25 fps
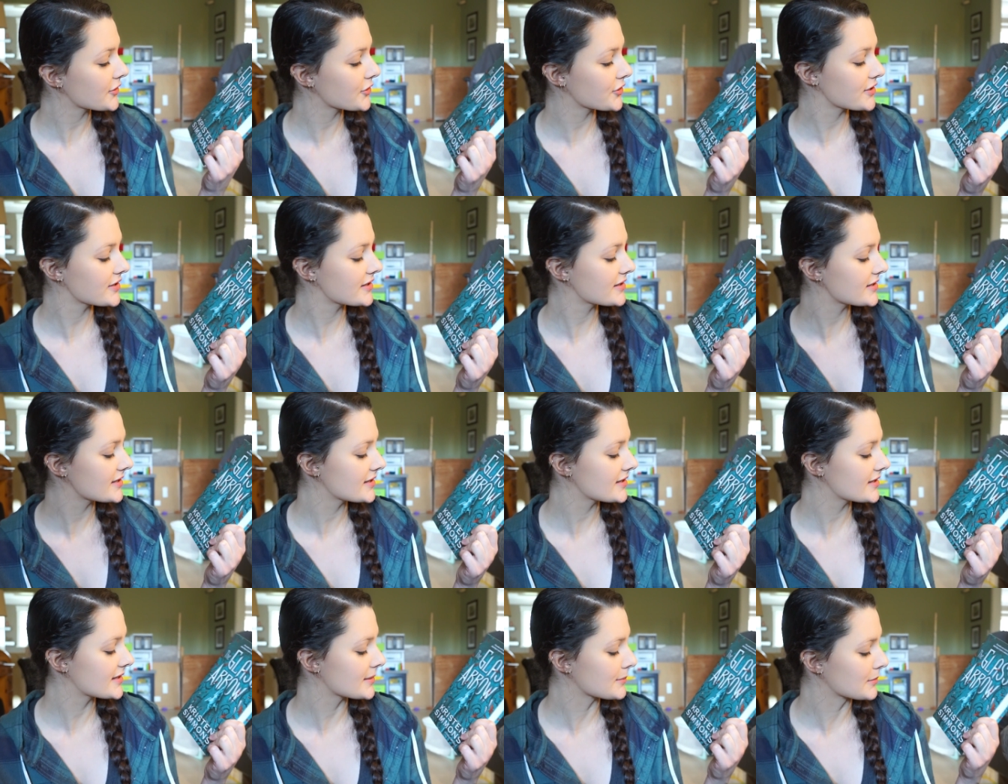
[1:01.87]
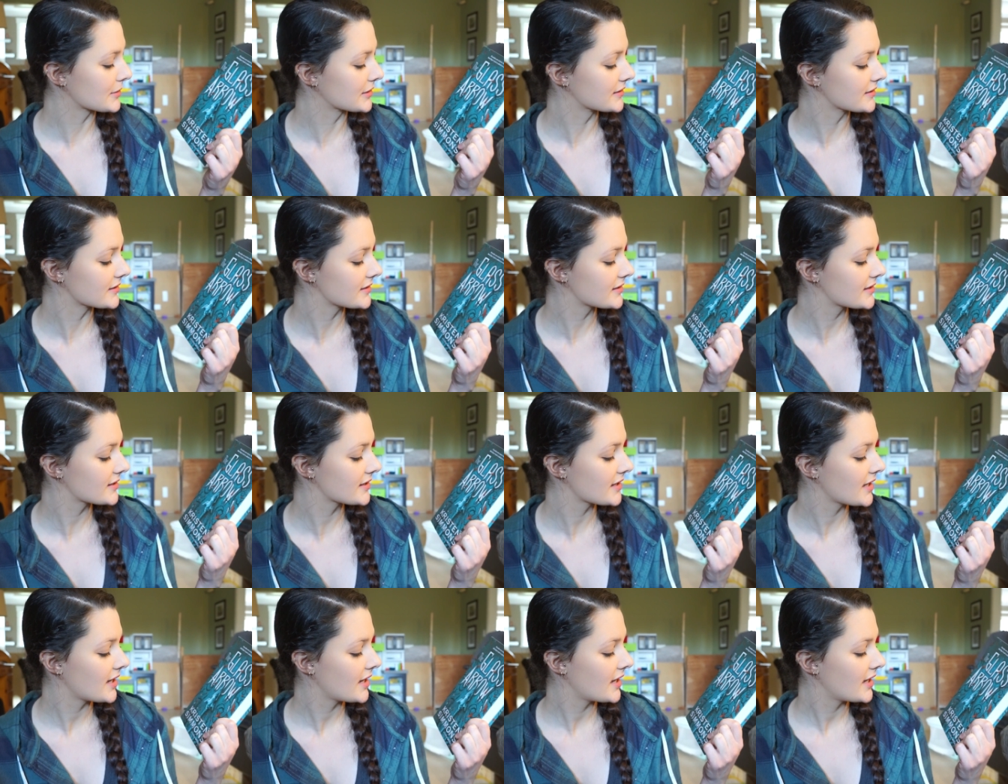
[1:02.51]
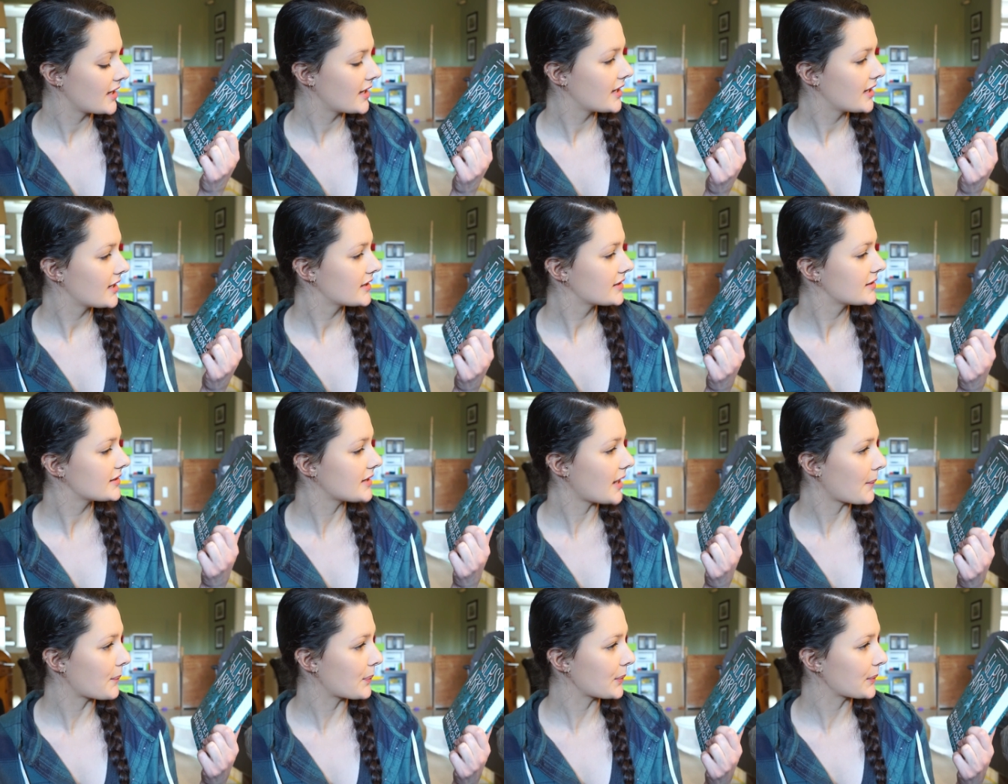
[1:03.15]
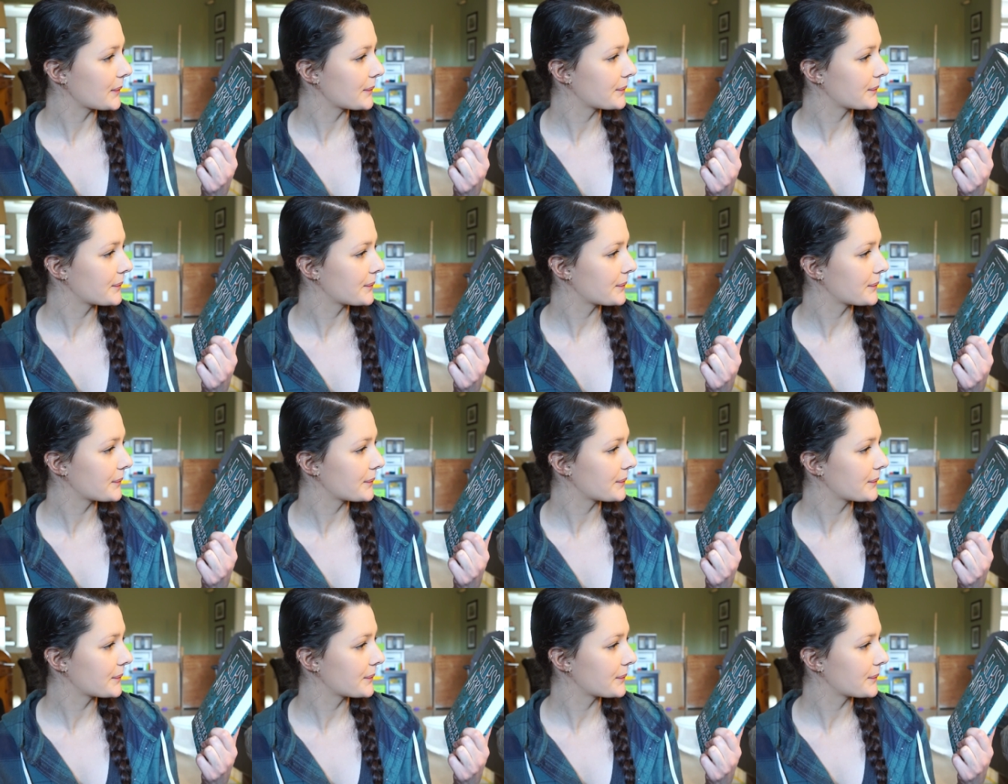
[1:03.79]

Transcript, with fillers: Kristen Simmons. Yep.